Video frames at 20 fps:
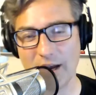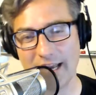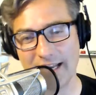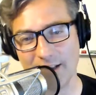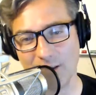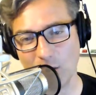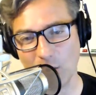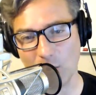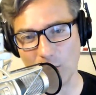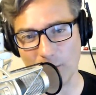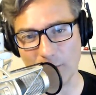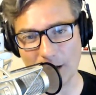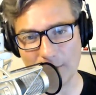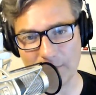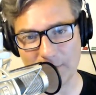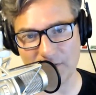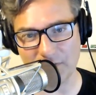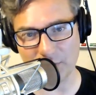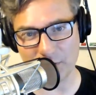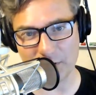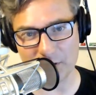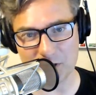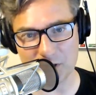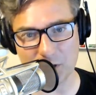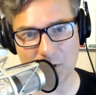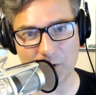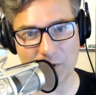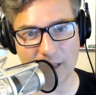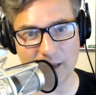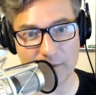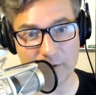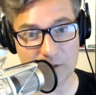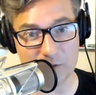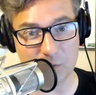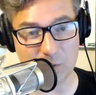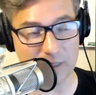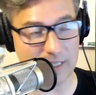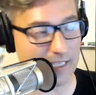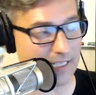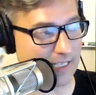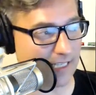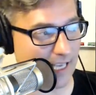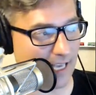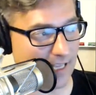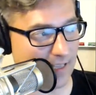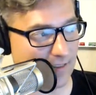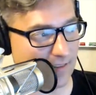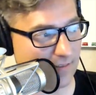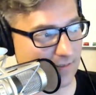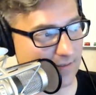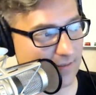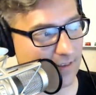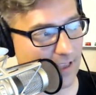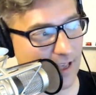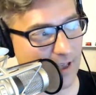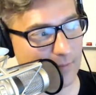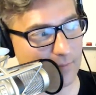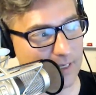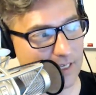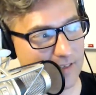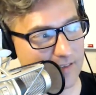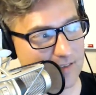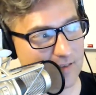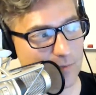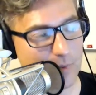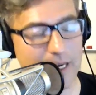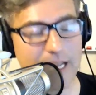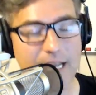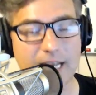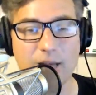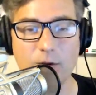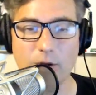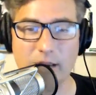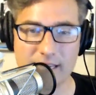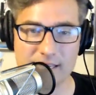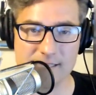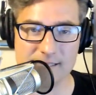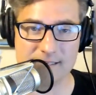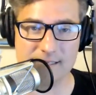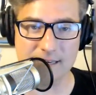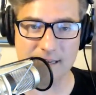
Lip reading: had to load them up before the show, and that was one that got missed. But anyways,